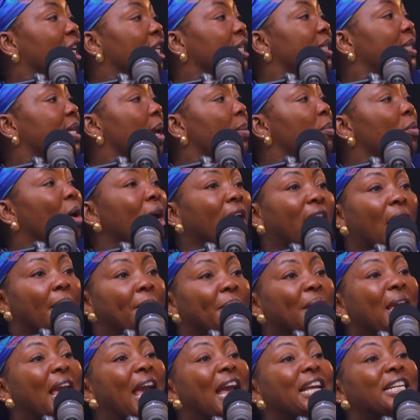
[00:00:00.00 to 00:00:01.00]
Someone
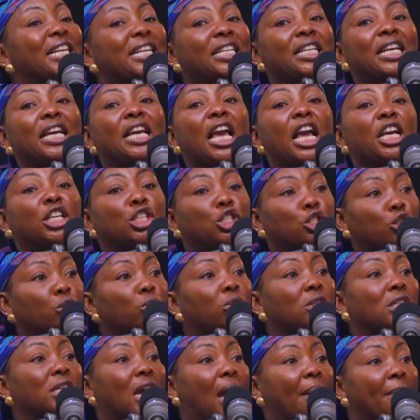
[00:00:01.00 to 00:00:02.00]
can be earning a
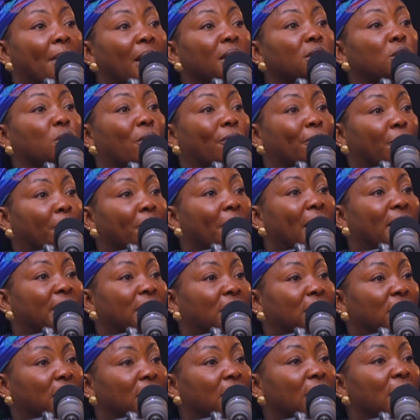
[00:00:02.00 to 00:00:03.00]
huge amount of
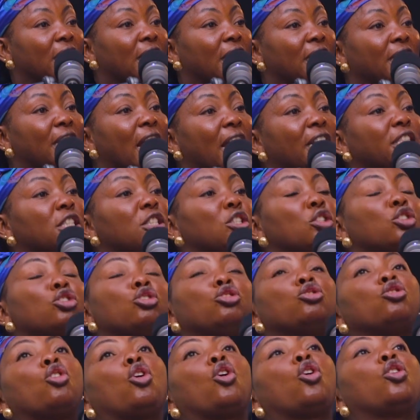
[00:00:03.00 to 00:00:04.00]
money that
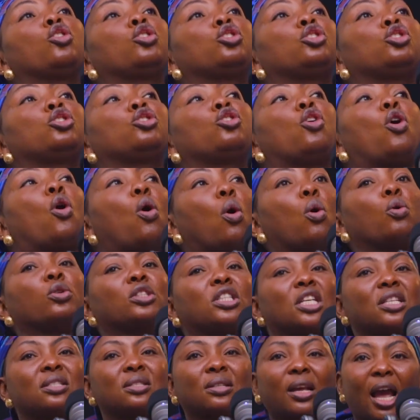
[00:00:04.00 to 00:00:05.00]
you know,
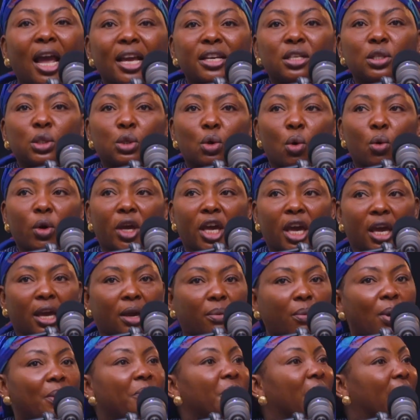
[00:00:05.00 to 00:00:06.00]
oh, this guy is
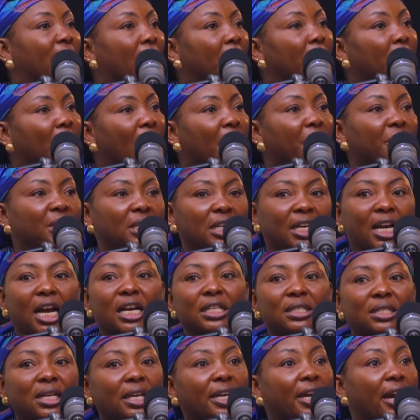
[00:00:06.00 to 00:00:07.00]
okay. When we get married, he
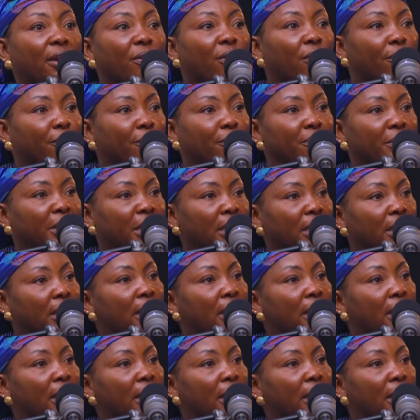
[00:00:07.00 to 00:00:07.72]
can take care of me.